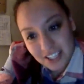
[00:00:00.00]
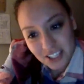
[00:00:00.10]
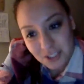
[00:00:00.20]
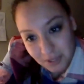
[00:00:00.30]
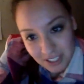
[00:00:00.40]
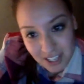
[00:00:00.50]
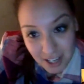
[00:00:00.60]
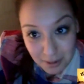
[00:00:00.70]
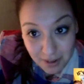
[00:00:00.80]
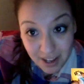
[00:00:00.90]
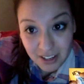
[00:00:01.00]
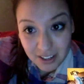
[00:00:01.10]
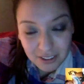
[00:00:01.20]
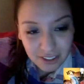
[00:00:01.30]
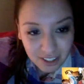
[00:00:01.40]
just want to talk
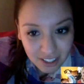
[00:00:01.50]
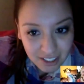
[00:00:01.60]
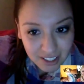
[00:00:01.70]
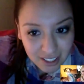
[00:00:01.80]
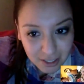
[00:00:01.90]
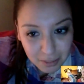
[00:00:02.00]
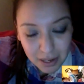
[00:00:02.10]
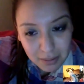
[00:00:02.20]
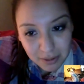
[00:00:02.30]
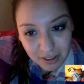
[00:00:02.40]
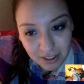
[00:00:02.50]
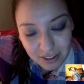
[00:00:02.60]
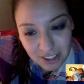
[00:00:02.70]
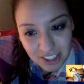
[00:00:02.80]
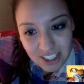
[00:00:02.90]
about our paper on
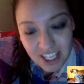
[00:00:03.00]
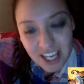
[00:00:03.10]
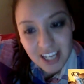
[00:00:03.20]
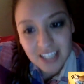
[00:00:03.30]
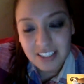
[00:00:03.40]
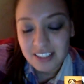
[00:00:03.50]
Thursday?